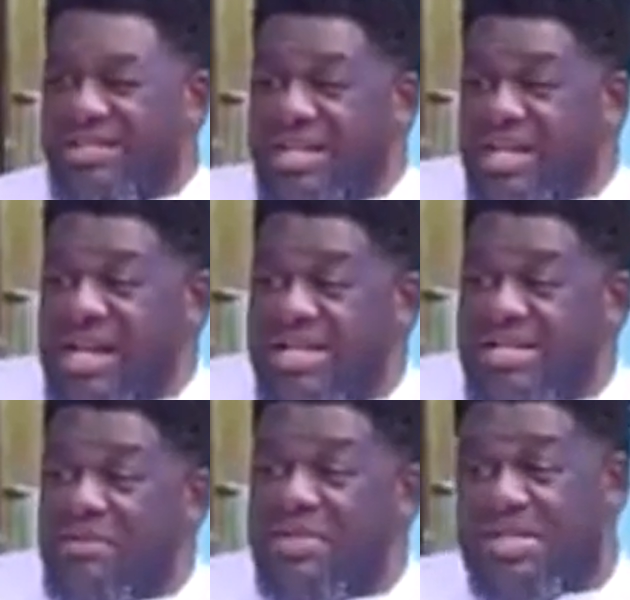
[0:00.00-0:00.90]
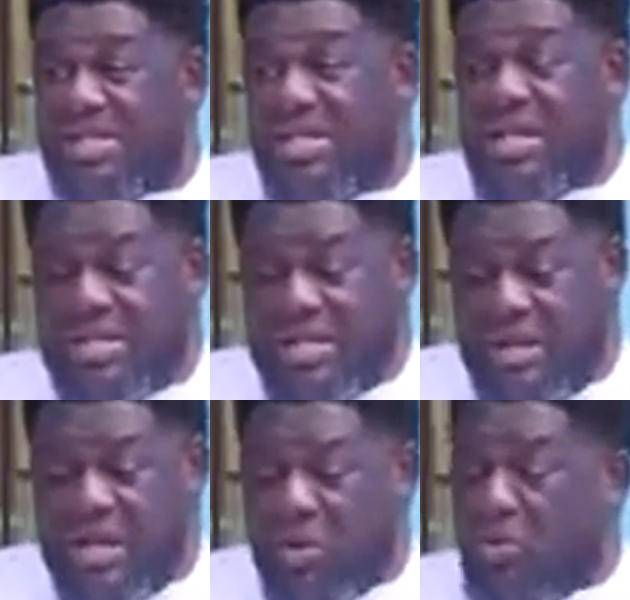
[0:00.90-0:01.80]
Day na same see na
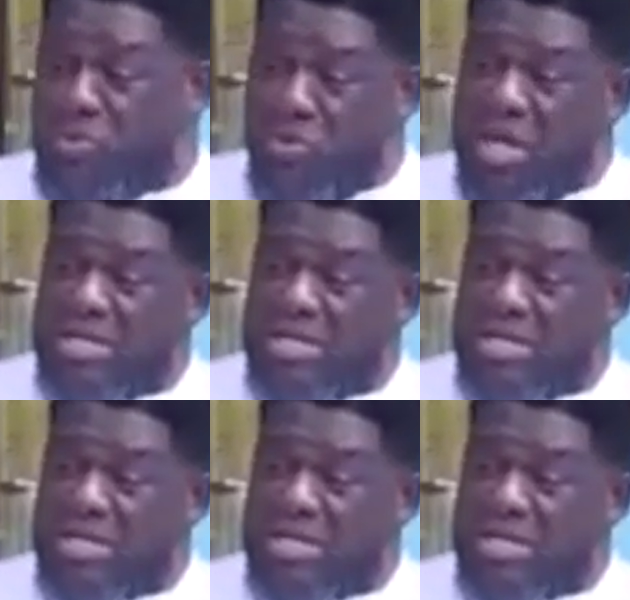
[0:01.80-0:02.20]
day na pro